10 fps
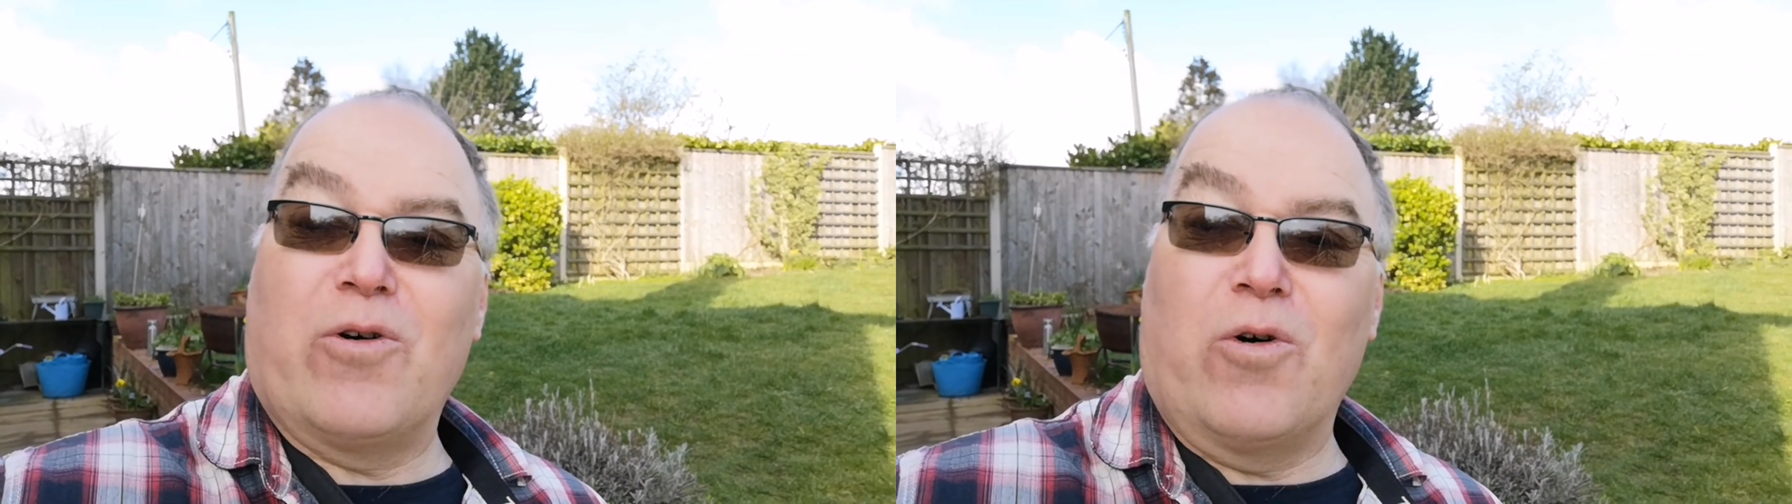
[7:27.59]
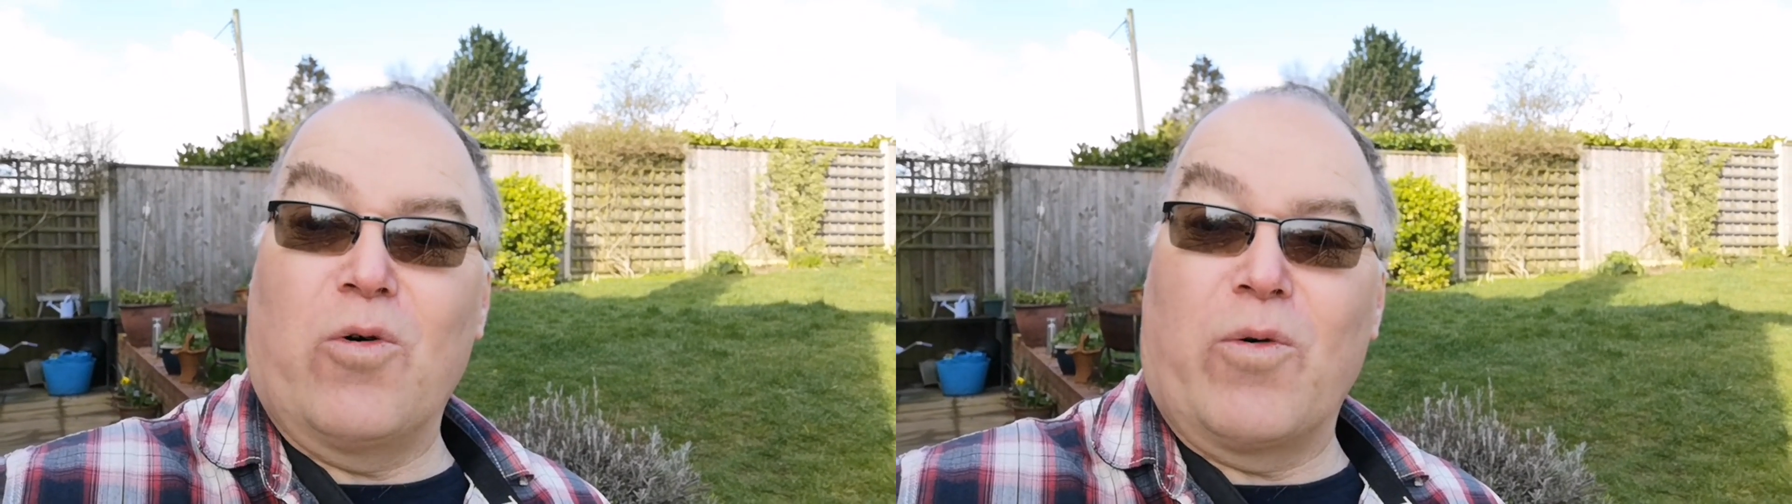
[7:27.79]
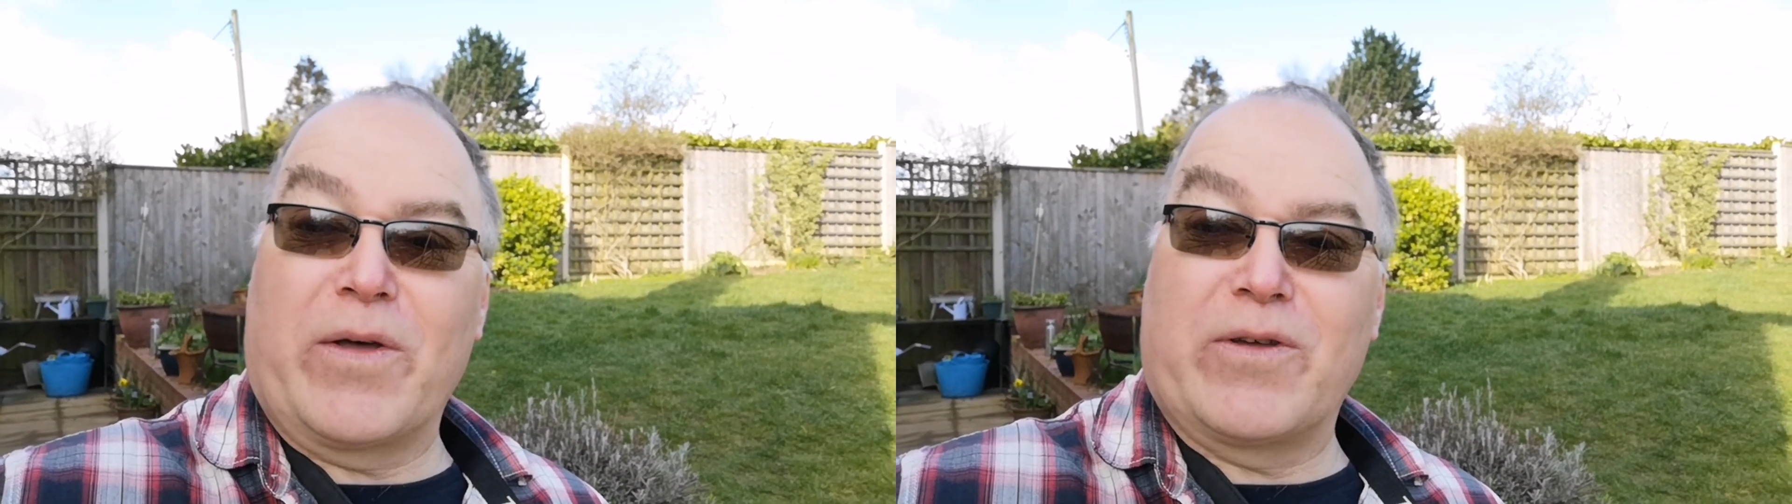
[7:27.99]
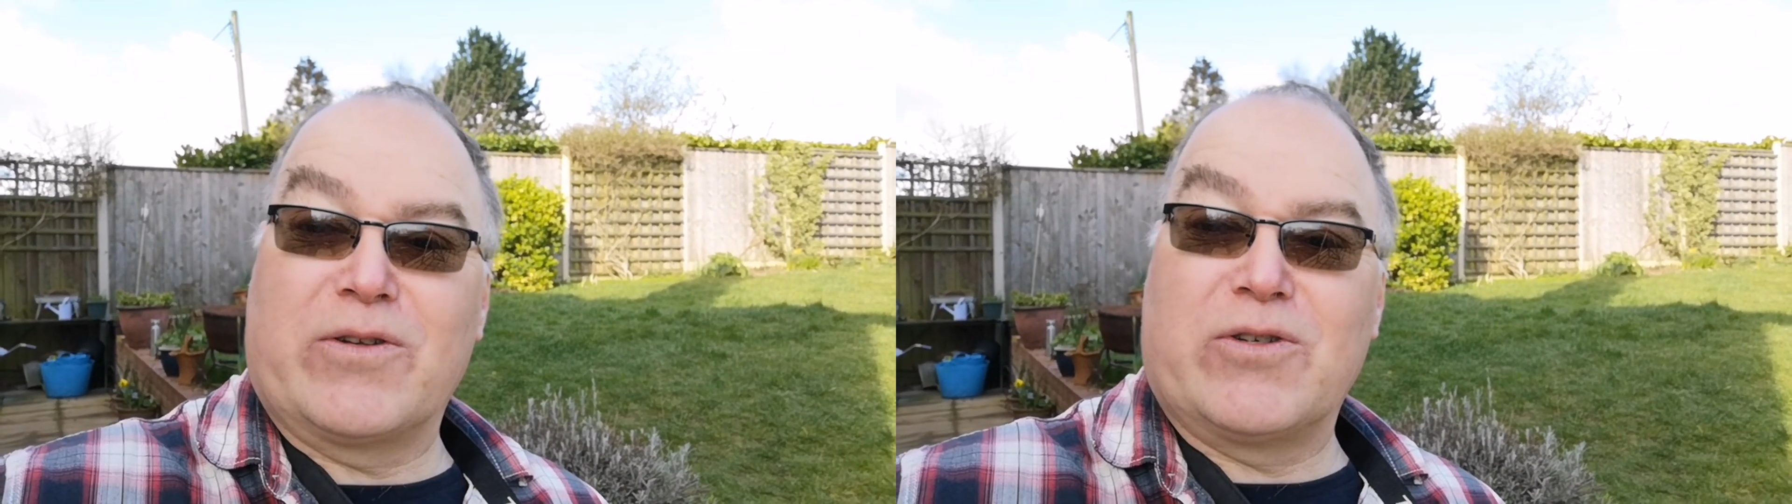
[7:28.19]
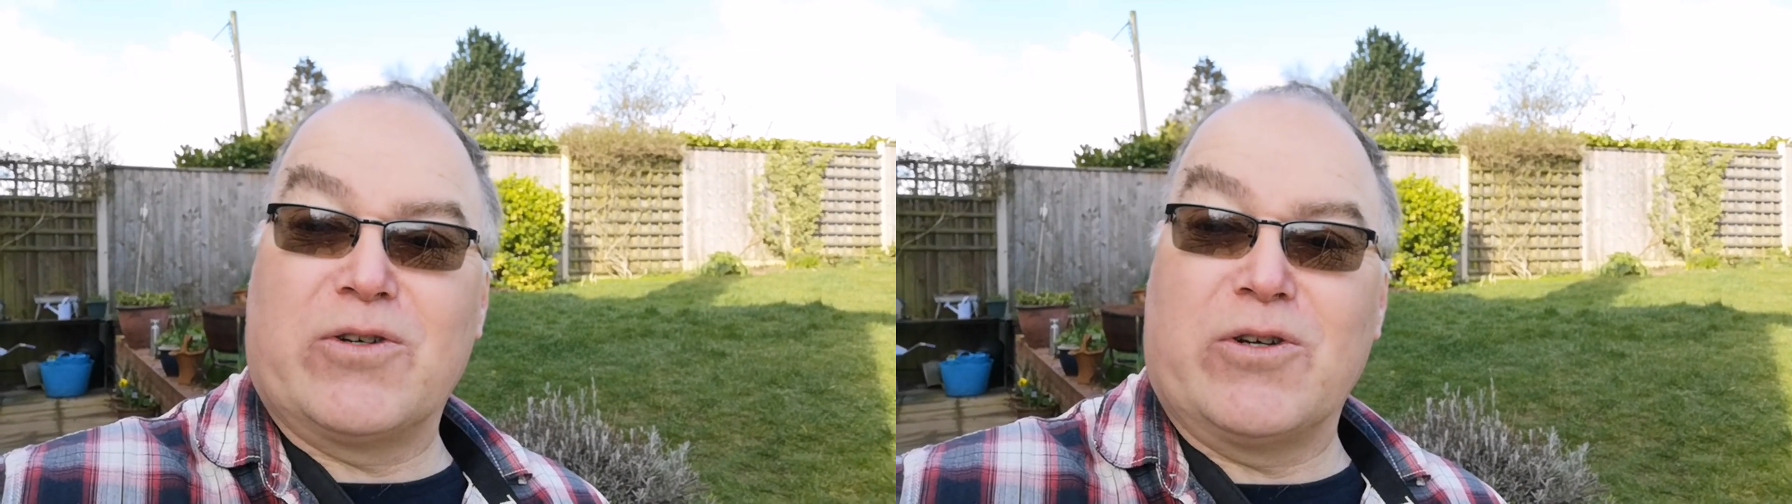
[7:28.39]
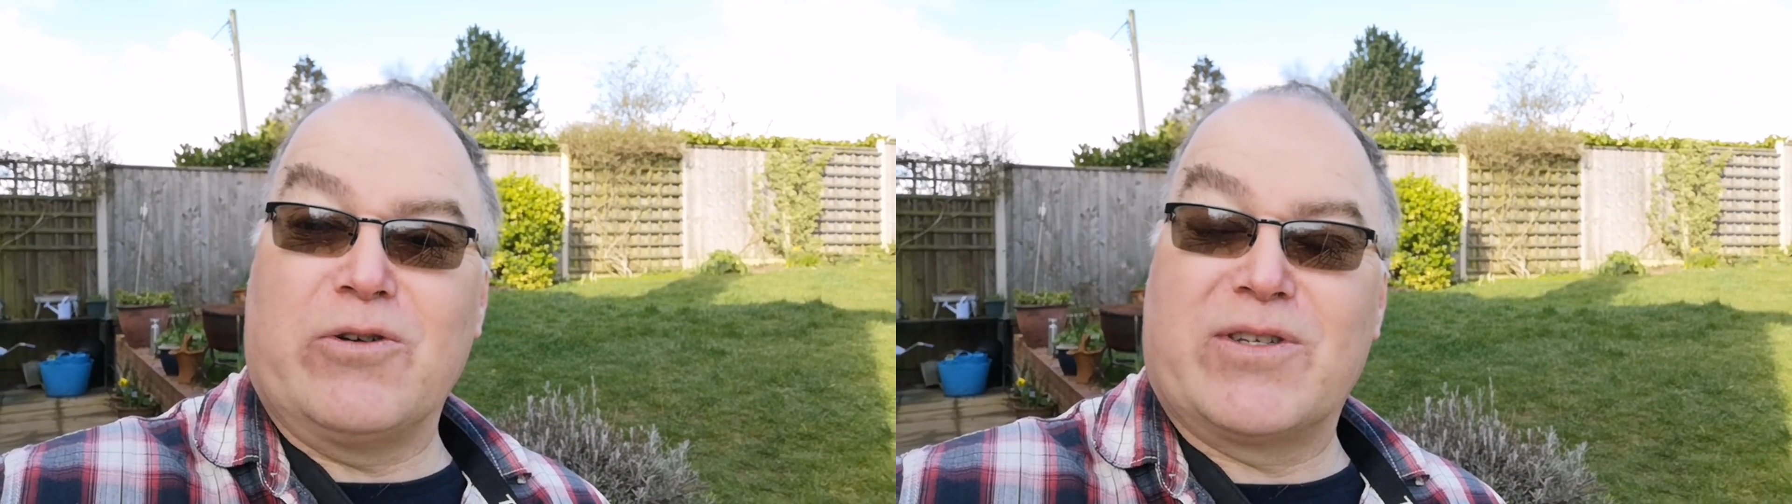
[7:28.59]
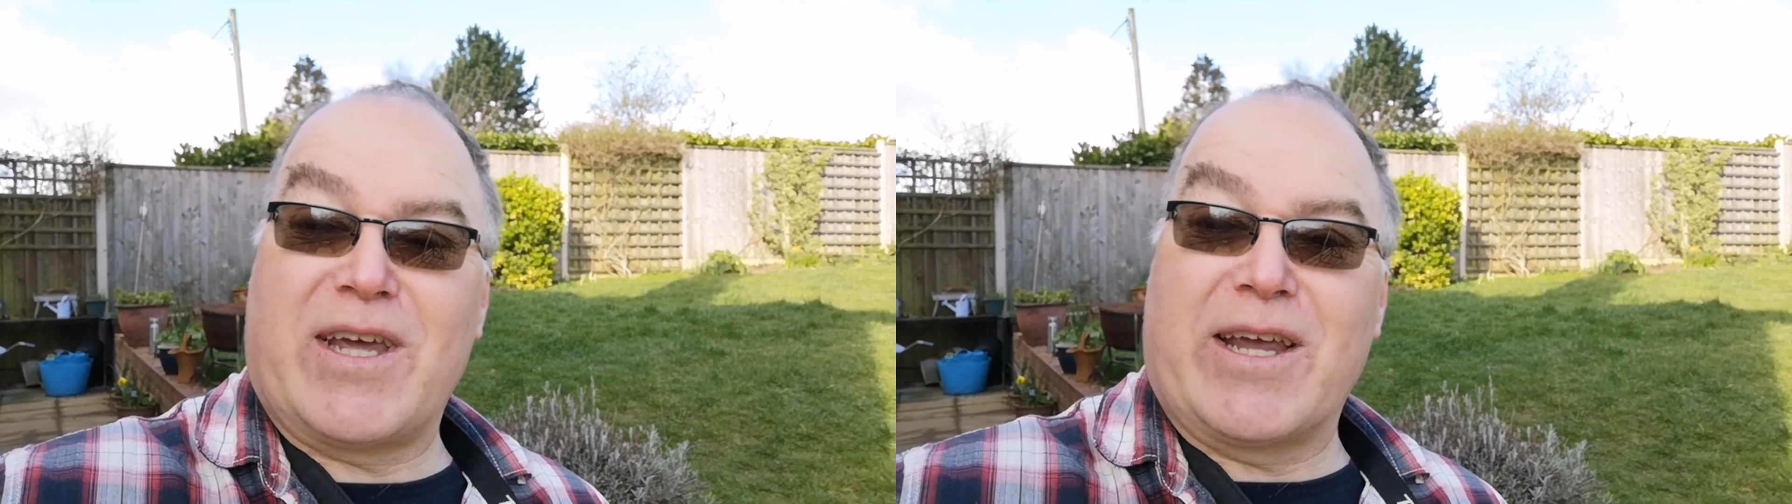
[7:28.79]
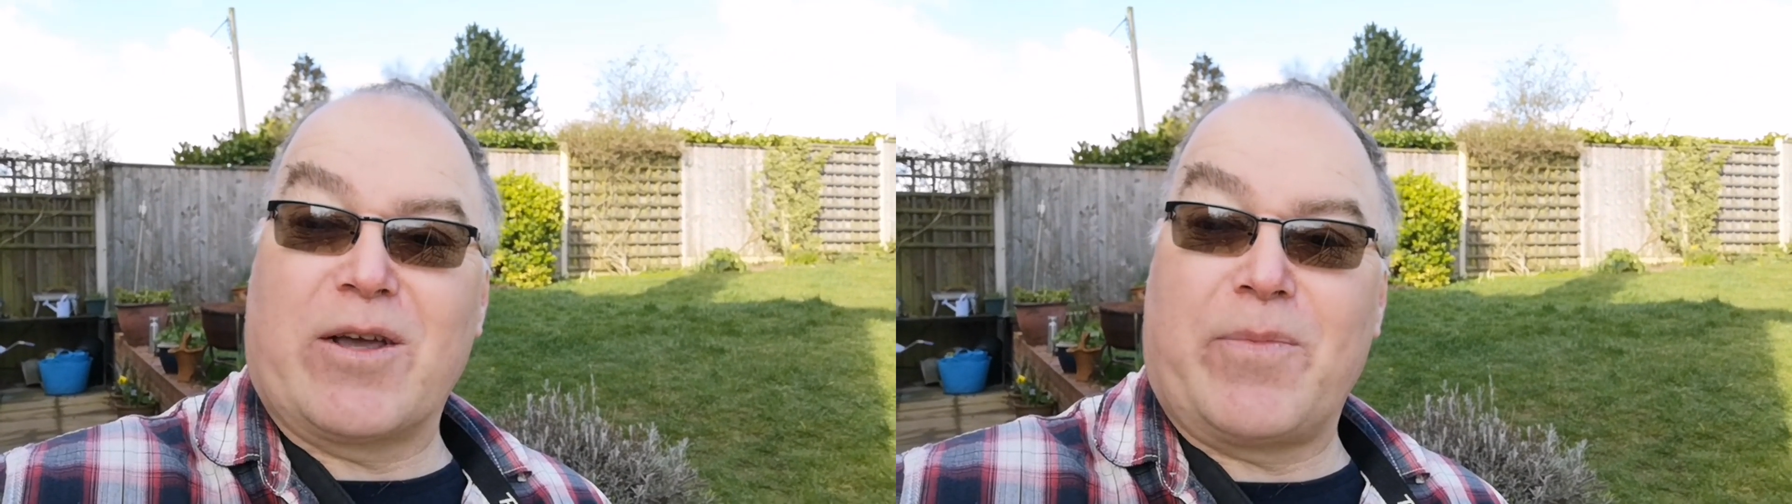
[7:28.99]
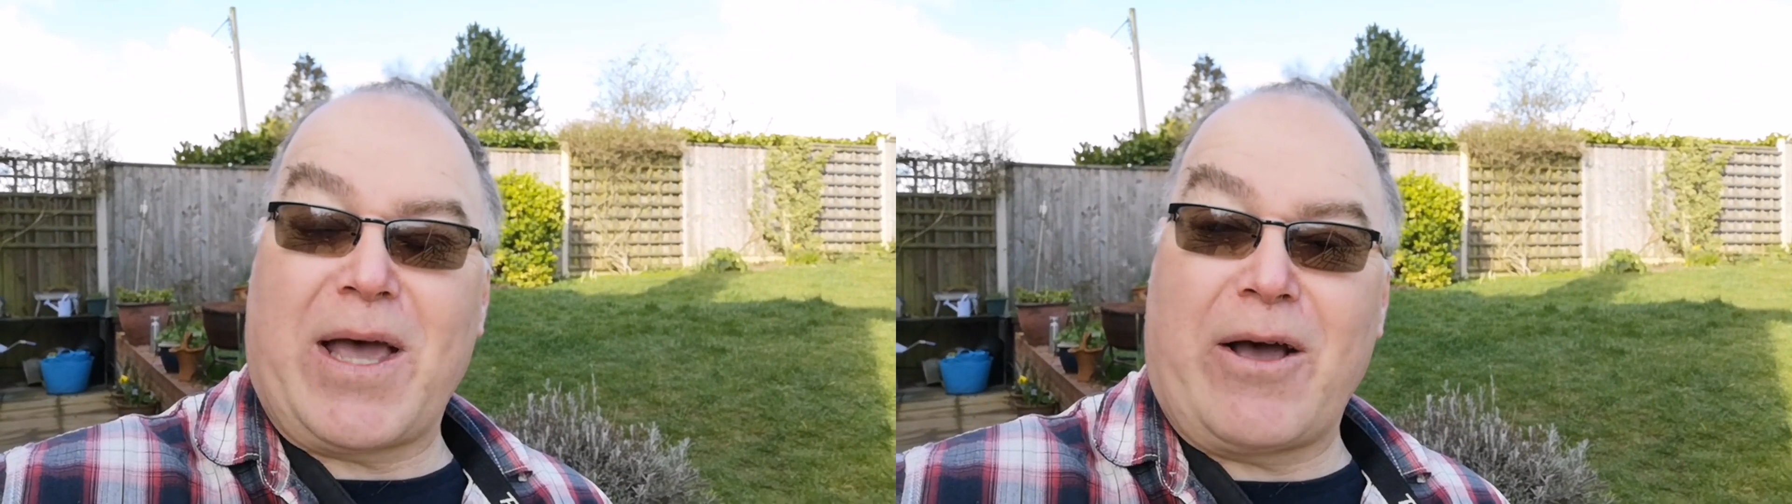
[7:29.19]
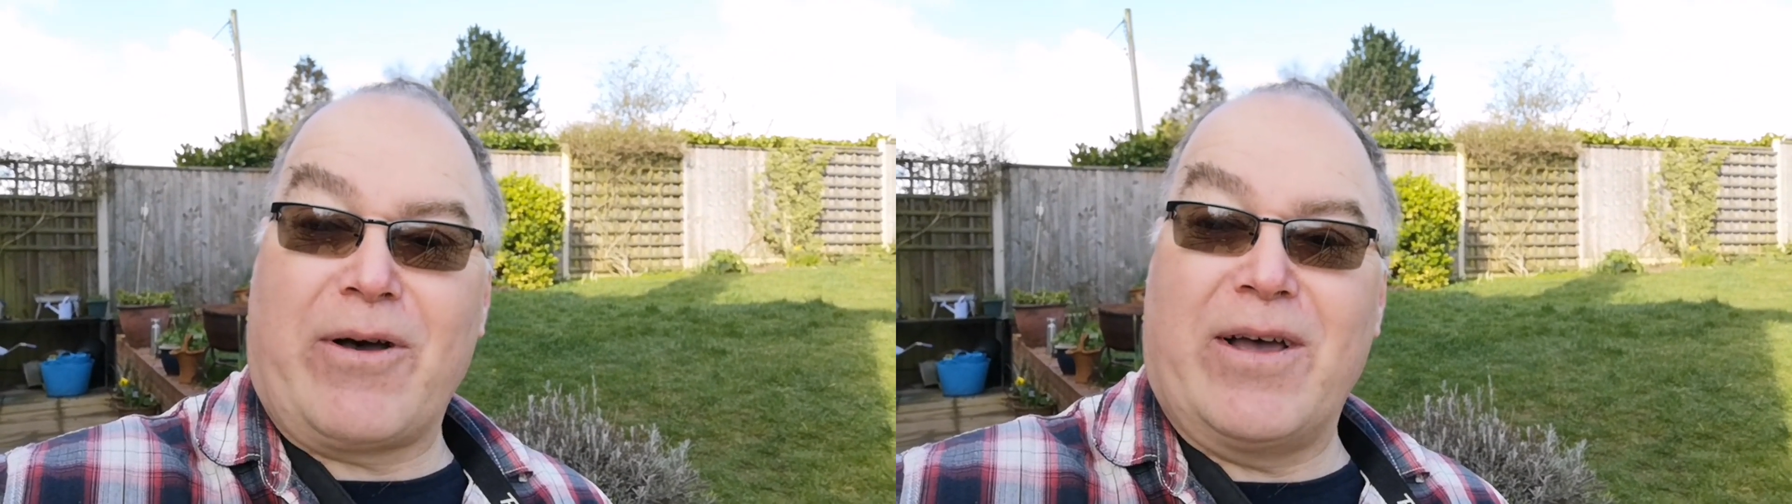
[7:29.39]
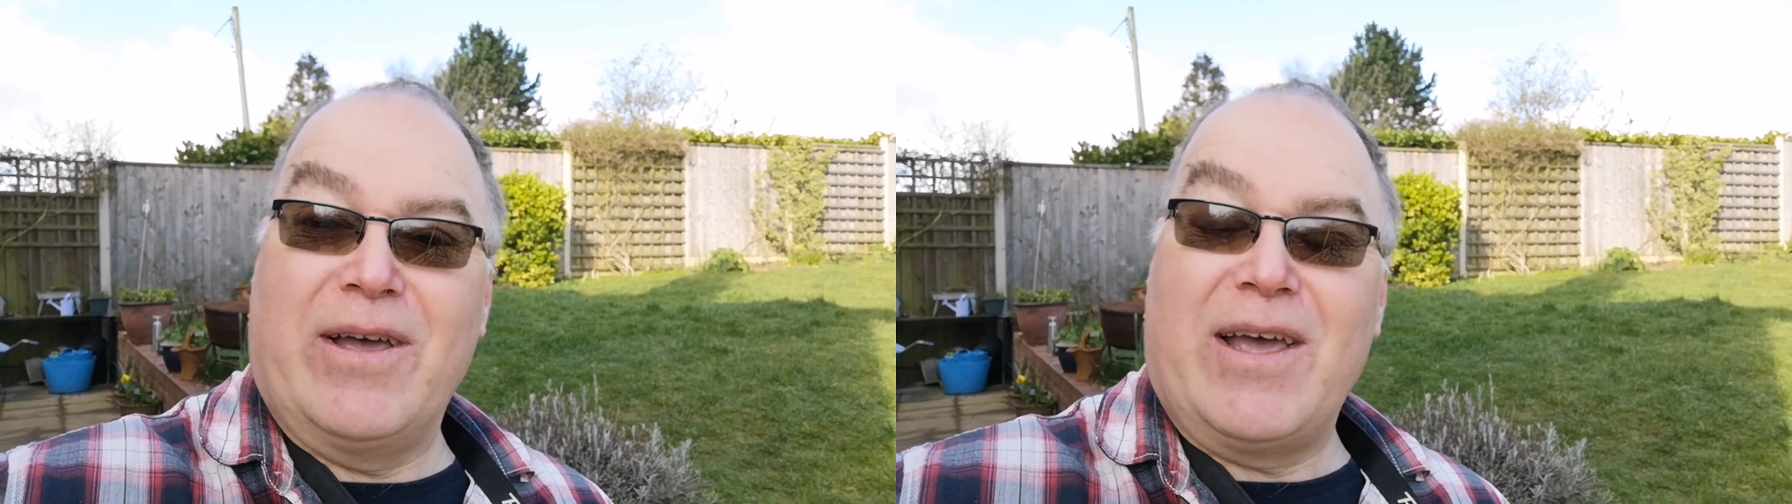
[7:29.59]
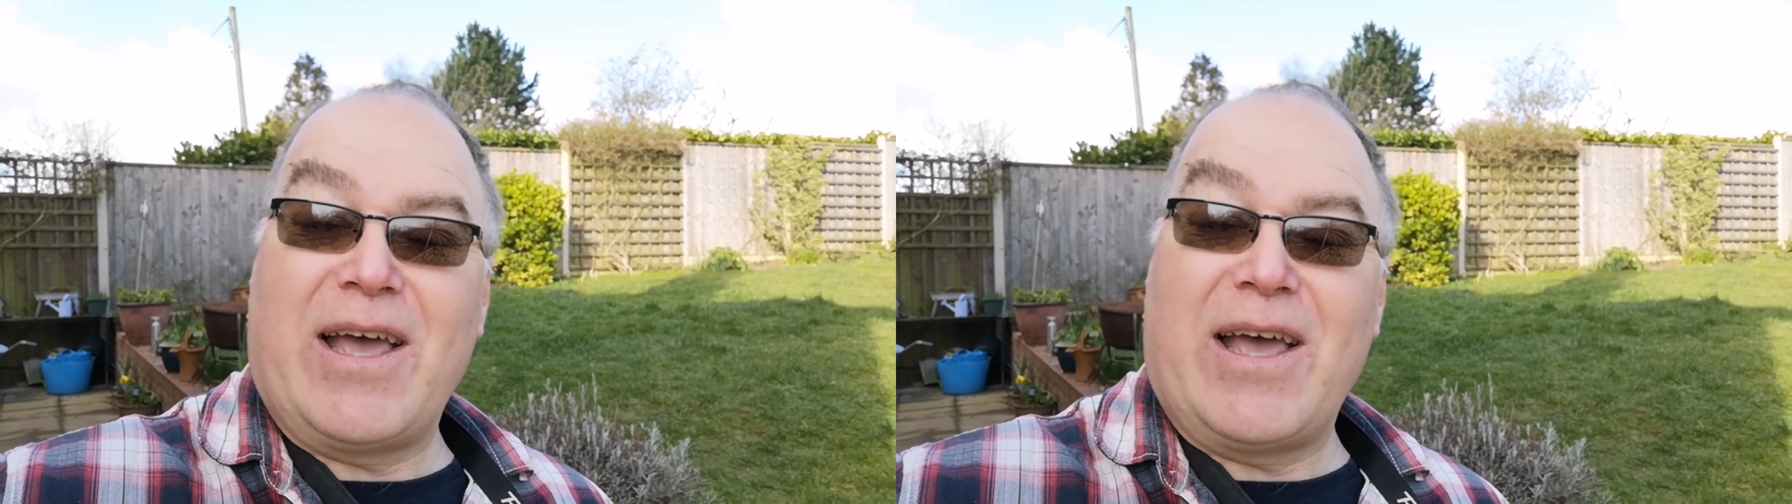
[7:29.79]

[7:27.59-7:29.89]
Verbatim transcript: or whether to take power